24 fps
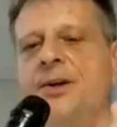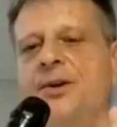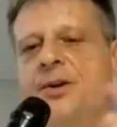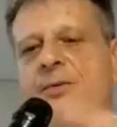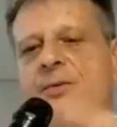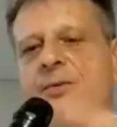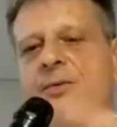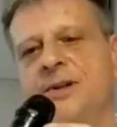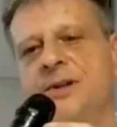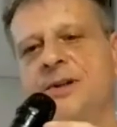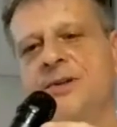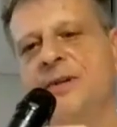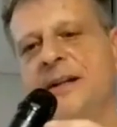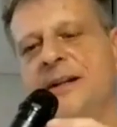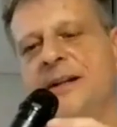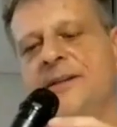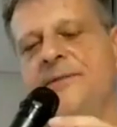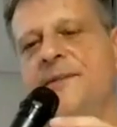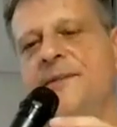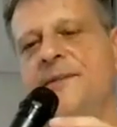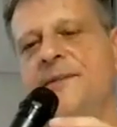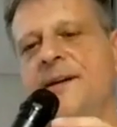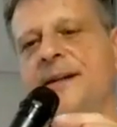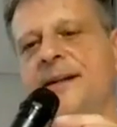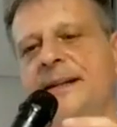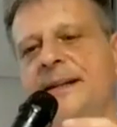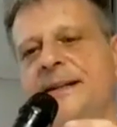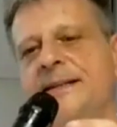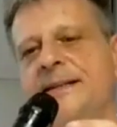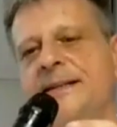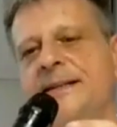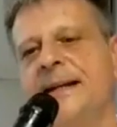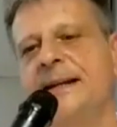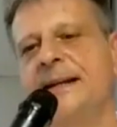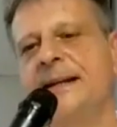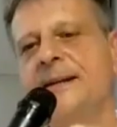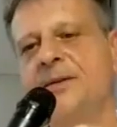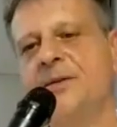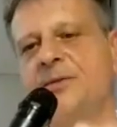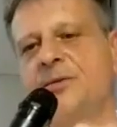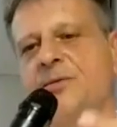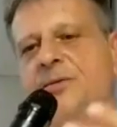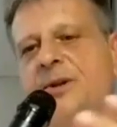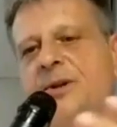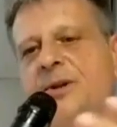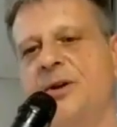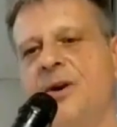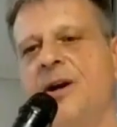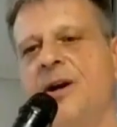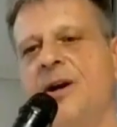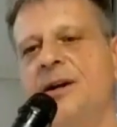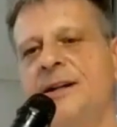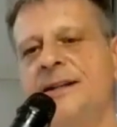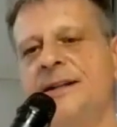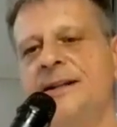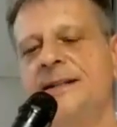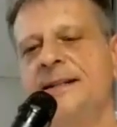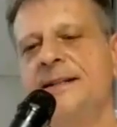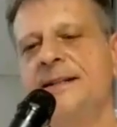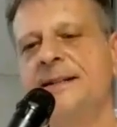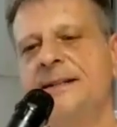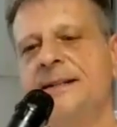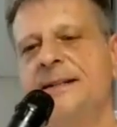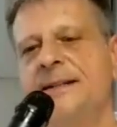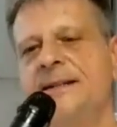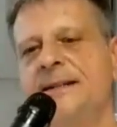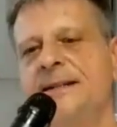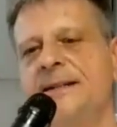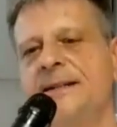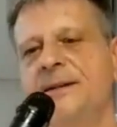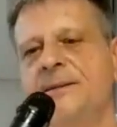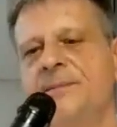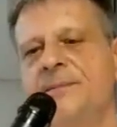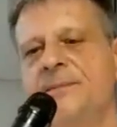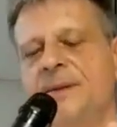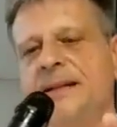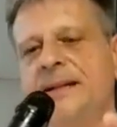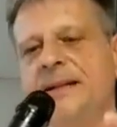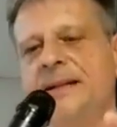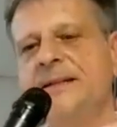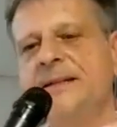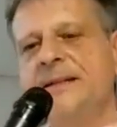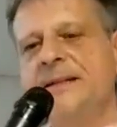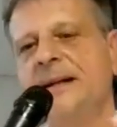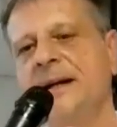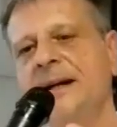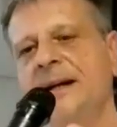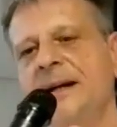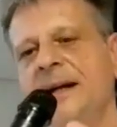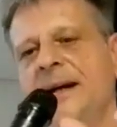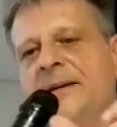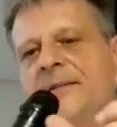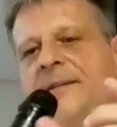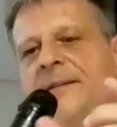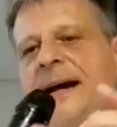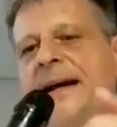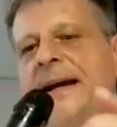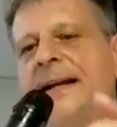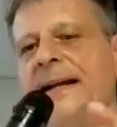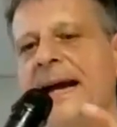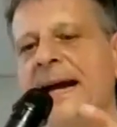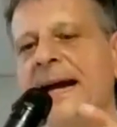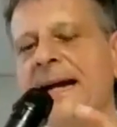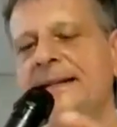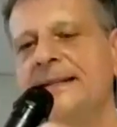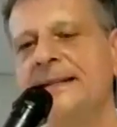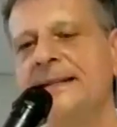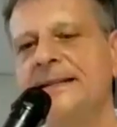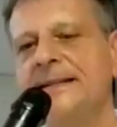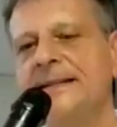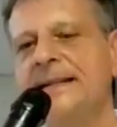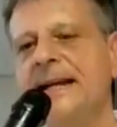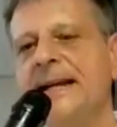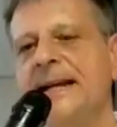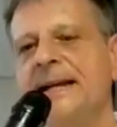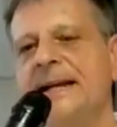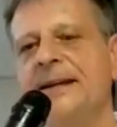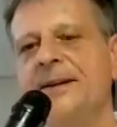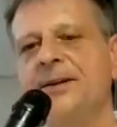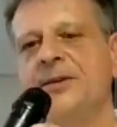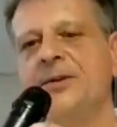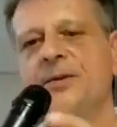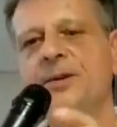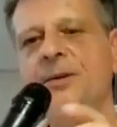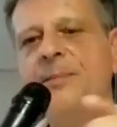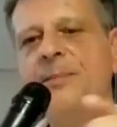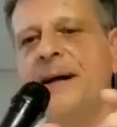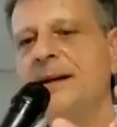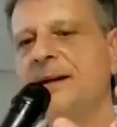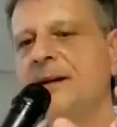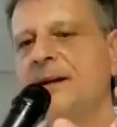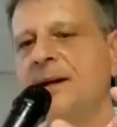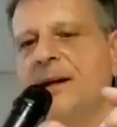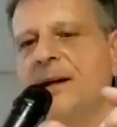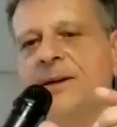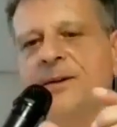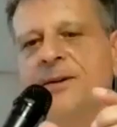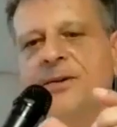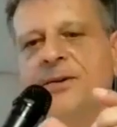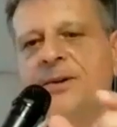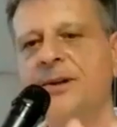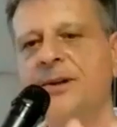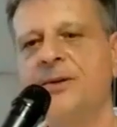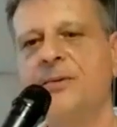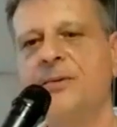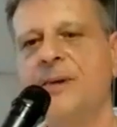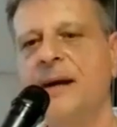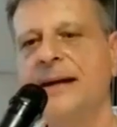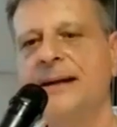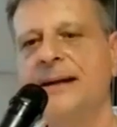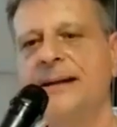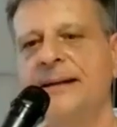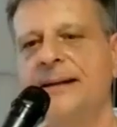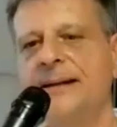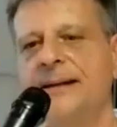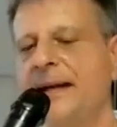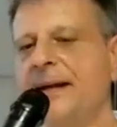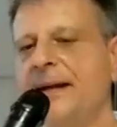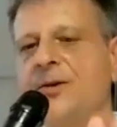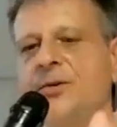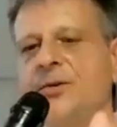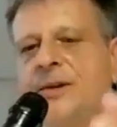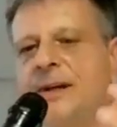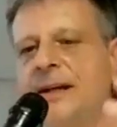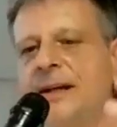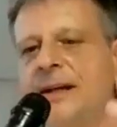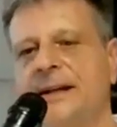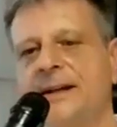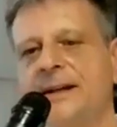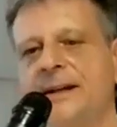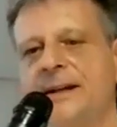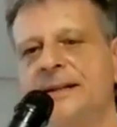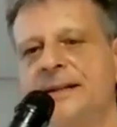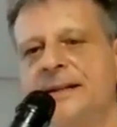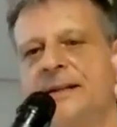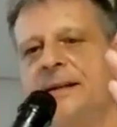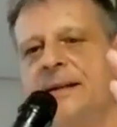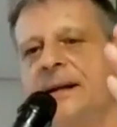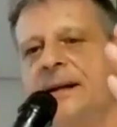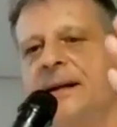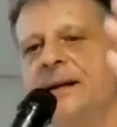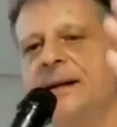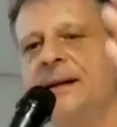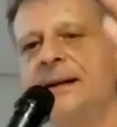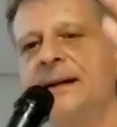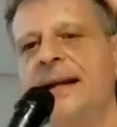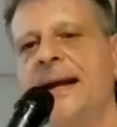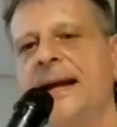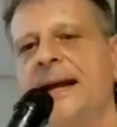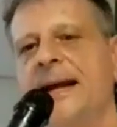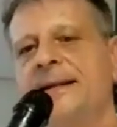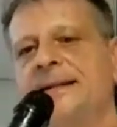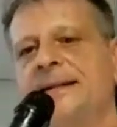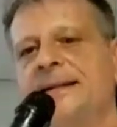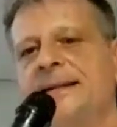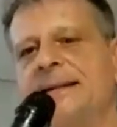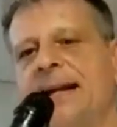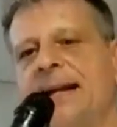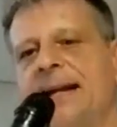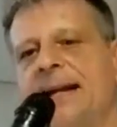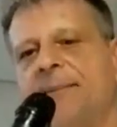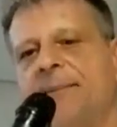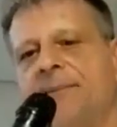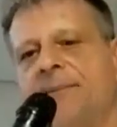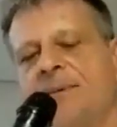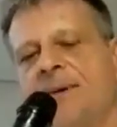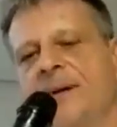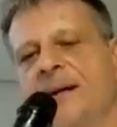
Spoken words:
You know, what's really funny is that through the coordinated system, these fatty acids get into the mitochondria directly. They don't need a 10-step.